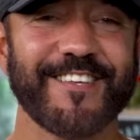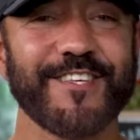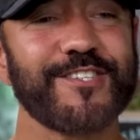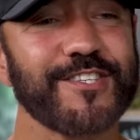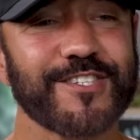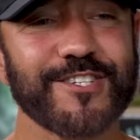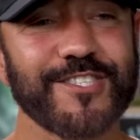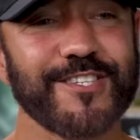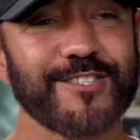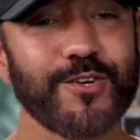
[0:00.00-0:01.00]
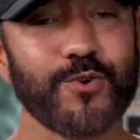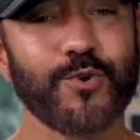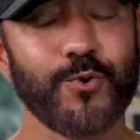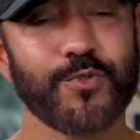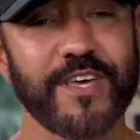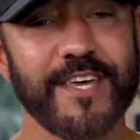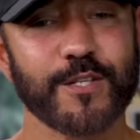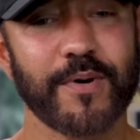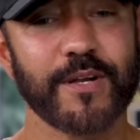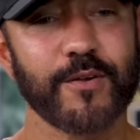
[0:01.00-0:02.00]
these, just these little cool things,
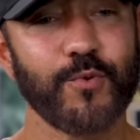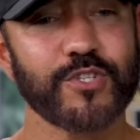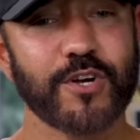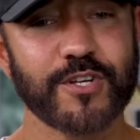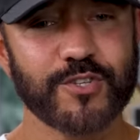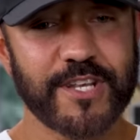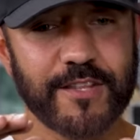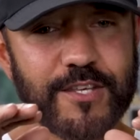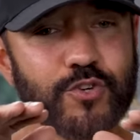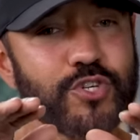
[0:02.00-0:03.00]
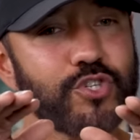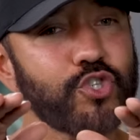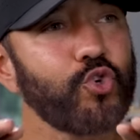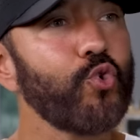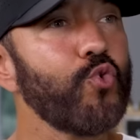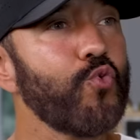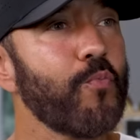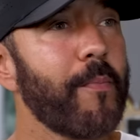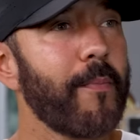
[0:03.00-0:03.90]
but we start to understand these are just two